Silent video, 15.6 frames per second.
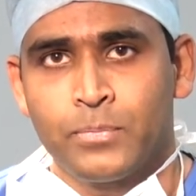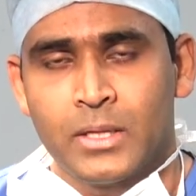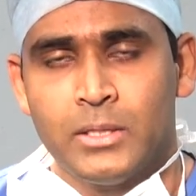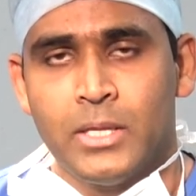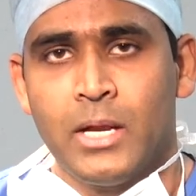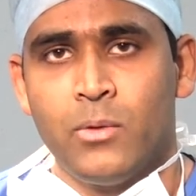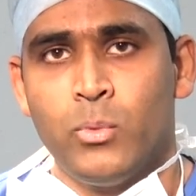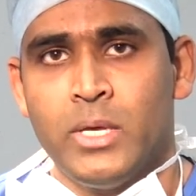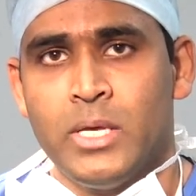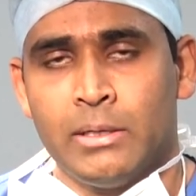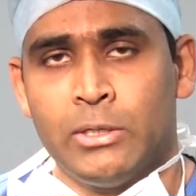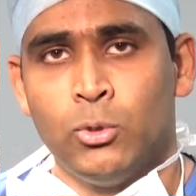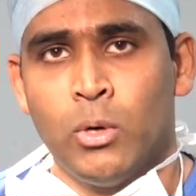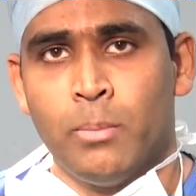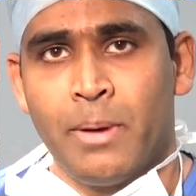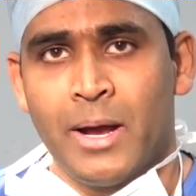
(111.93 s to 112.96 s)
Then we
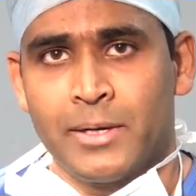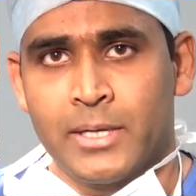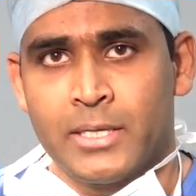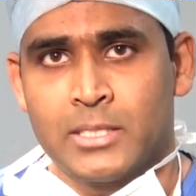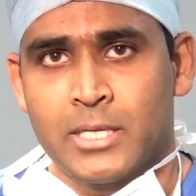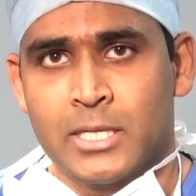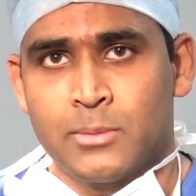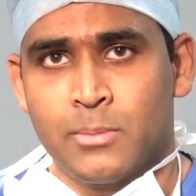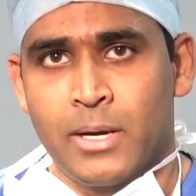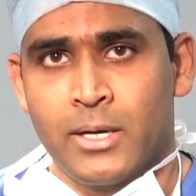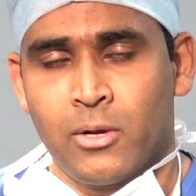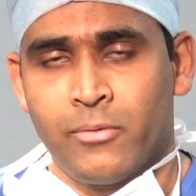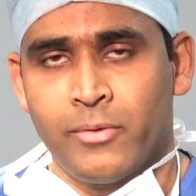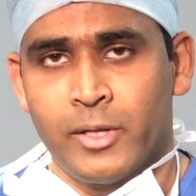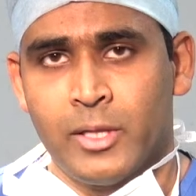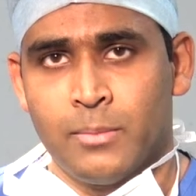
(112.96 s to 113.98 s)
do a pancreas transplant
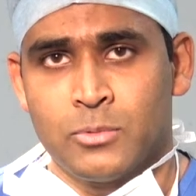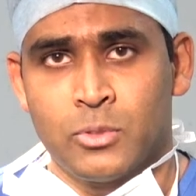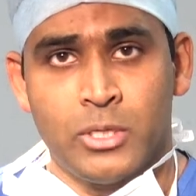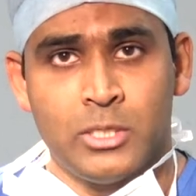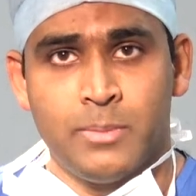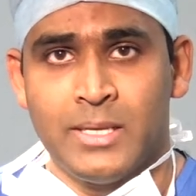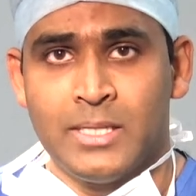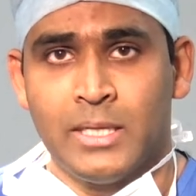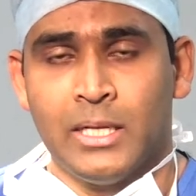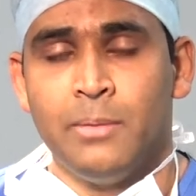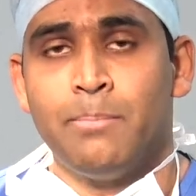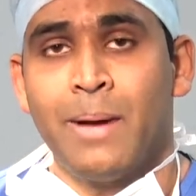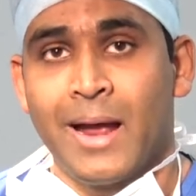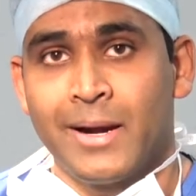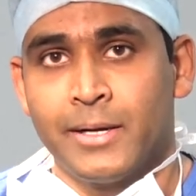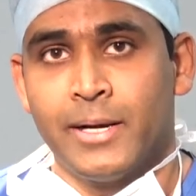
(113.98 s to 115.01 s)
after them. So it's basically
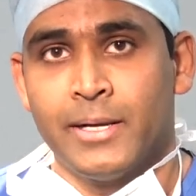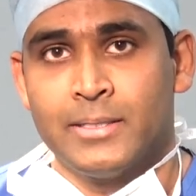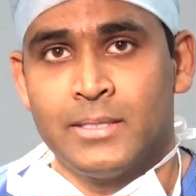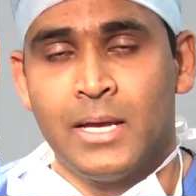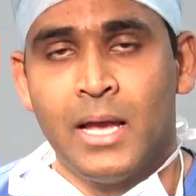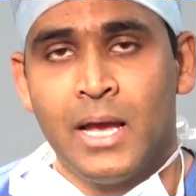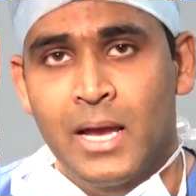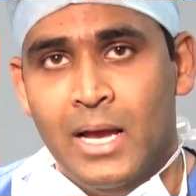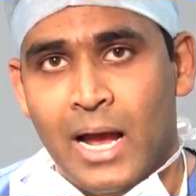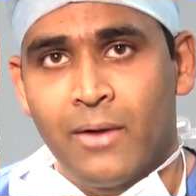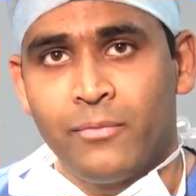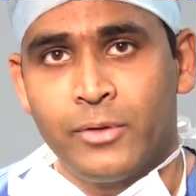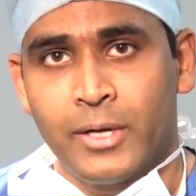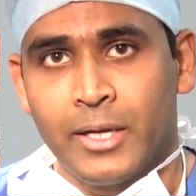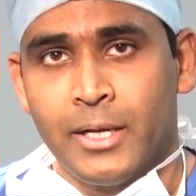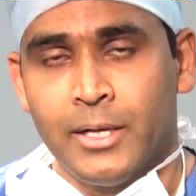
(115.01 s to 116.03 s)
pancreas
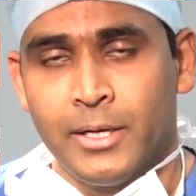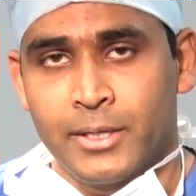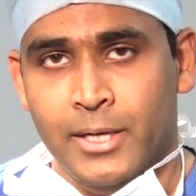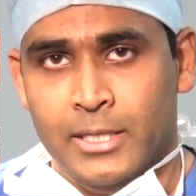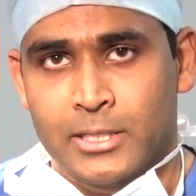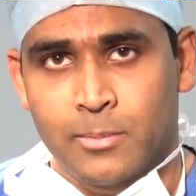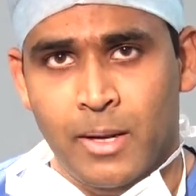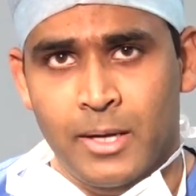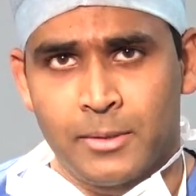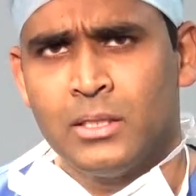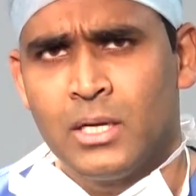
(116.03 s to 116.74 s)
after a kidney transplant.